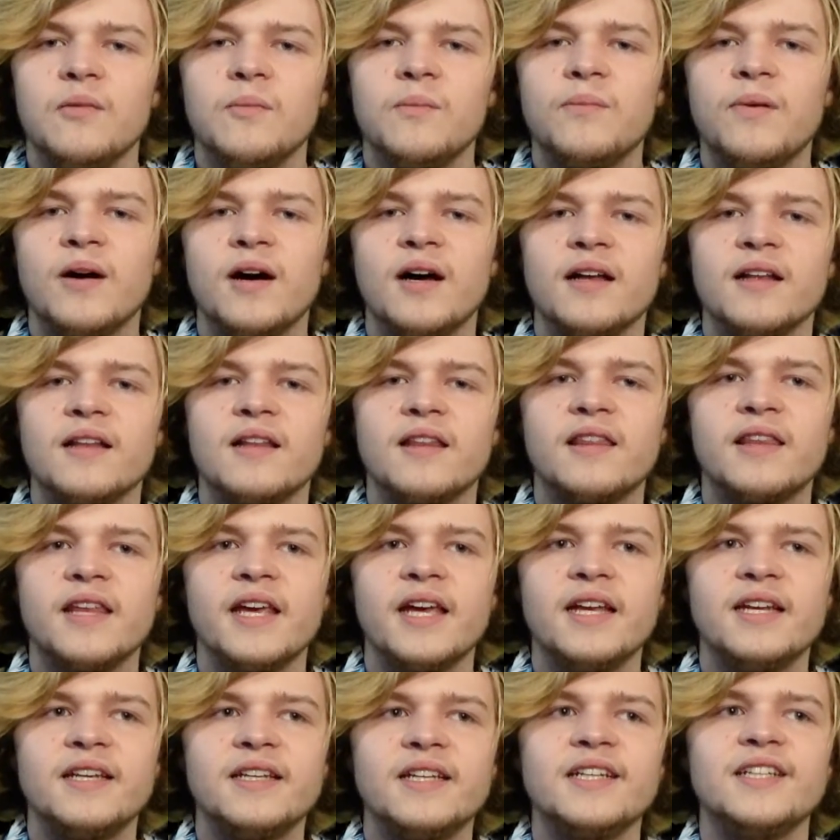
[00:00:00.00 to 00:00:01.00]
but they
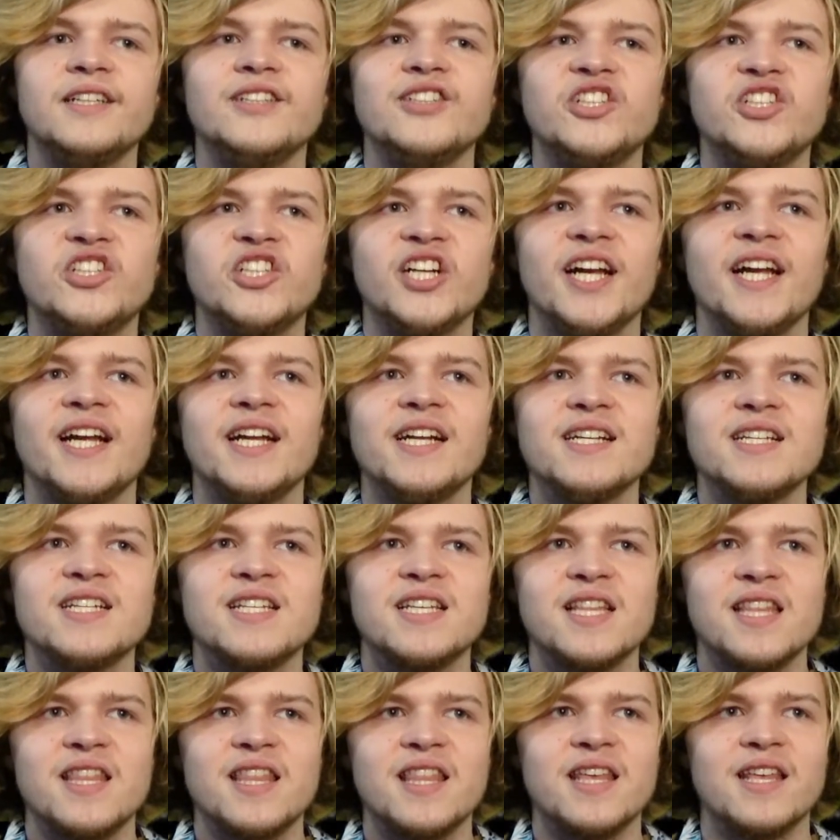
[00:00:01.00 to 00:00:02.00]
didn't change
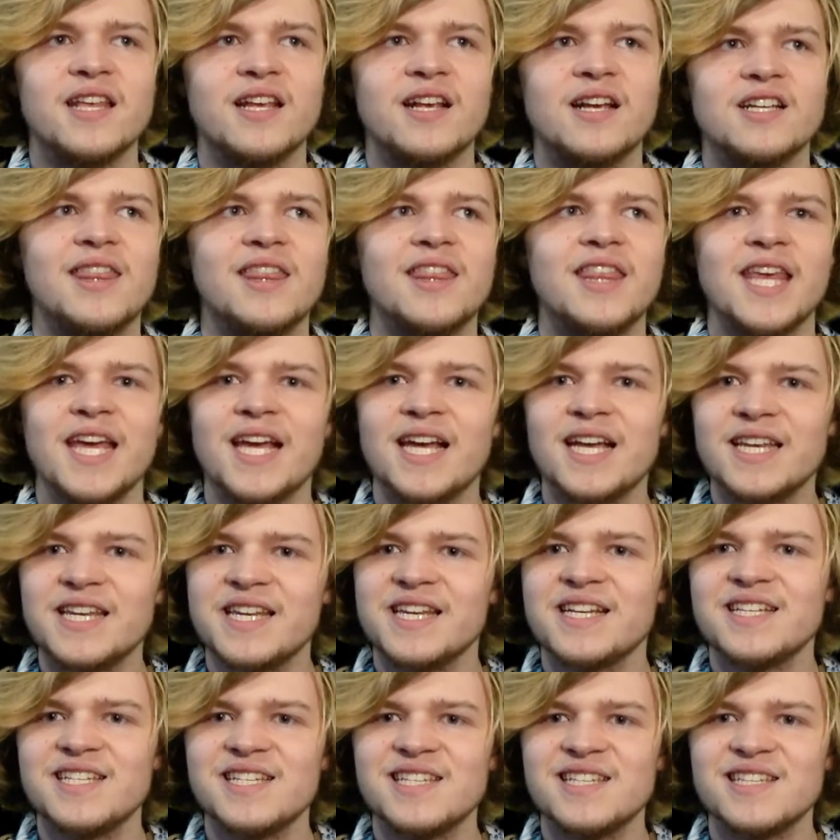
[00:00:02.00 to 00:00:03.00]
the
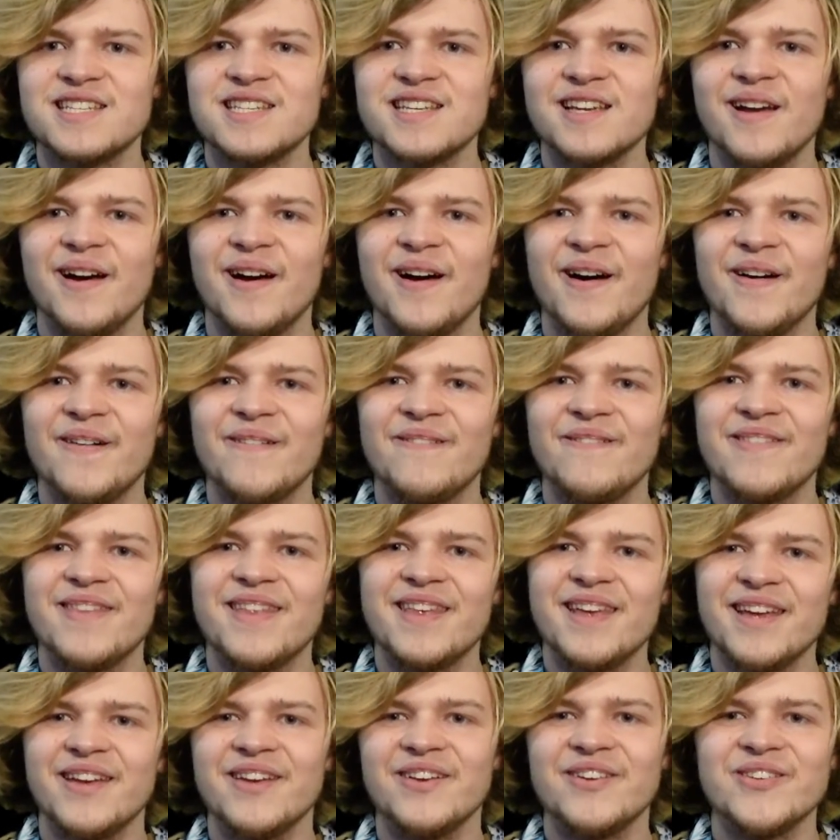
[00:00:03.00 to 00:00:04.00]
thickness of
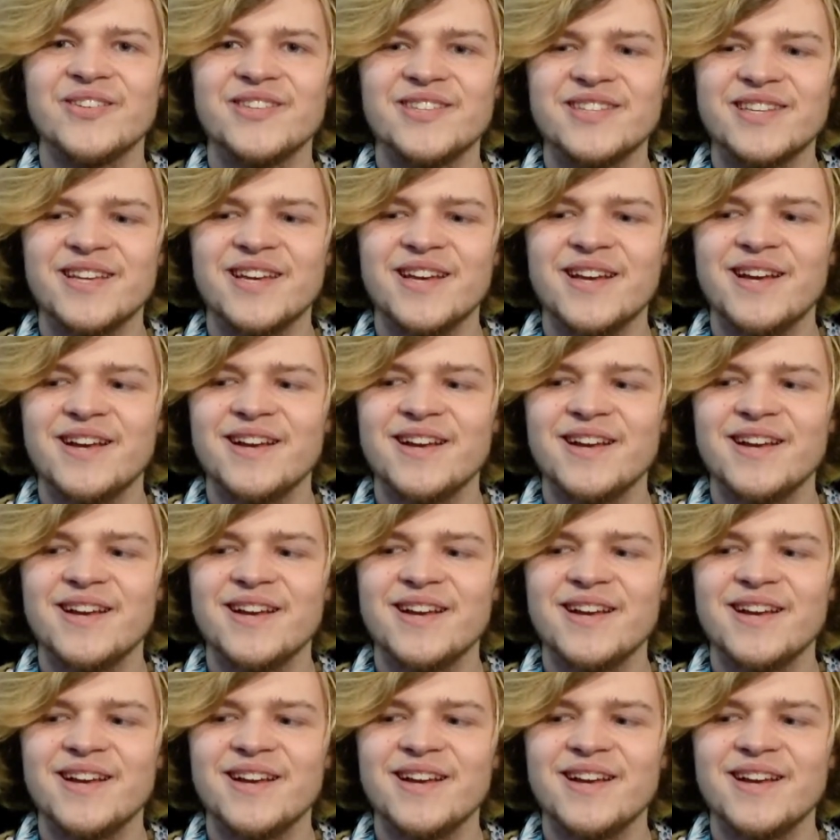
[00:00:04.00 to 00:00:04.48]
the hilt.